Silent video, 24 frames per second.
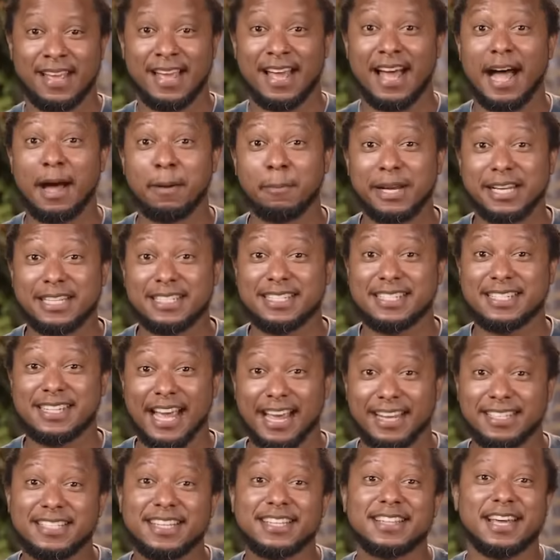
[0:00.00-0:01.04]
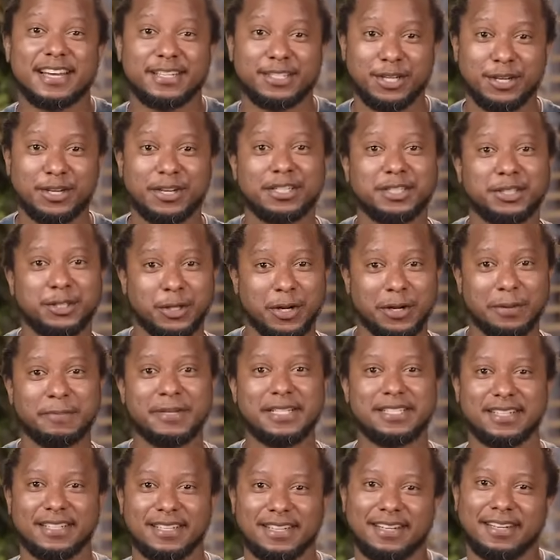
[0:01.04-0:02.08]
I'm excited that you could join me
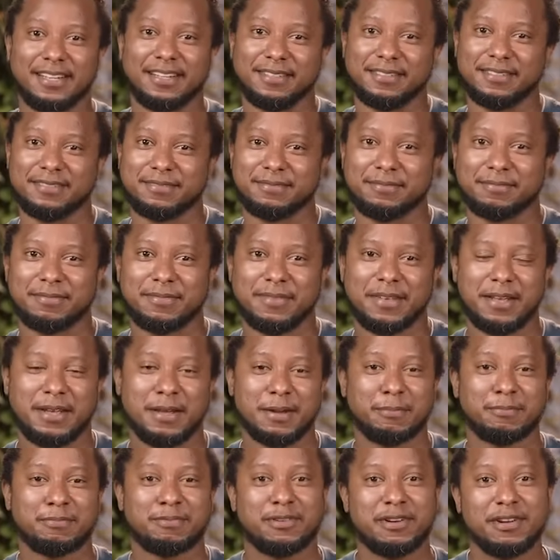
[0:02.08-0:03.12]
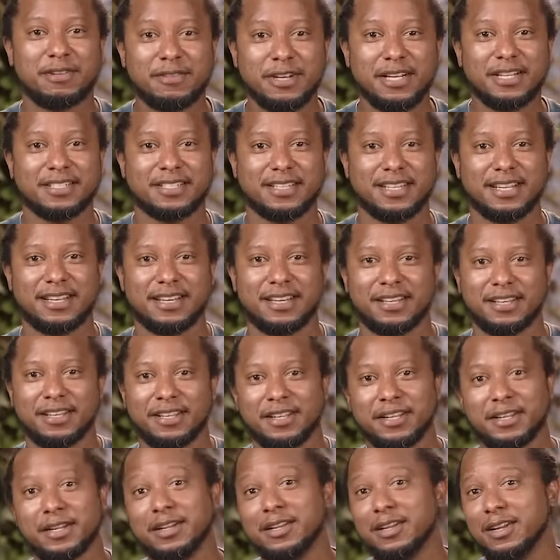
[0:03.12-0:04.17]
today. Previously,
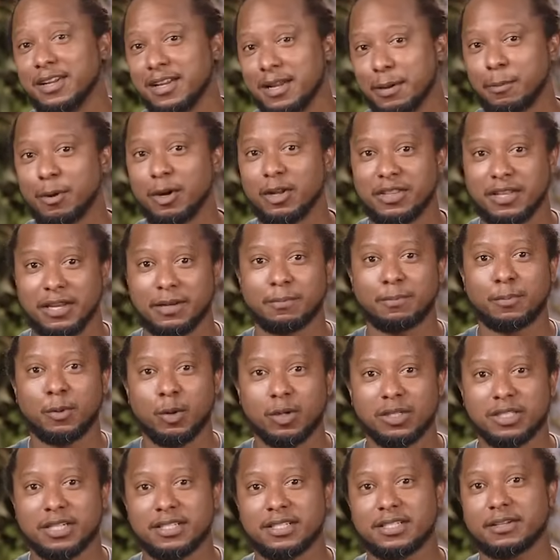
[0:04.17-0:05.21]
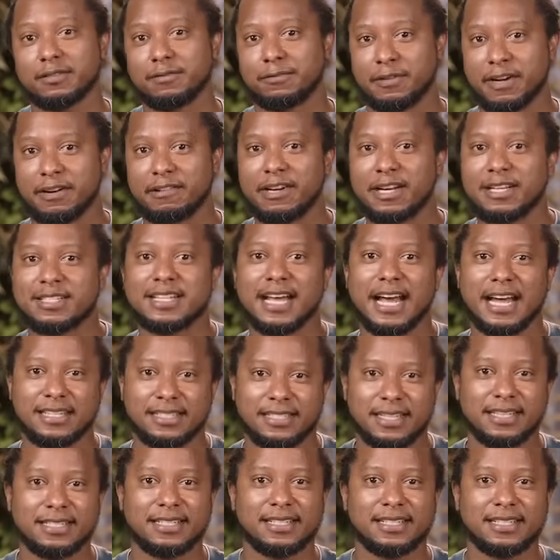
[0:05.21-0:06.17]
you learned about the importance of various asset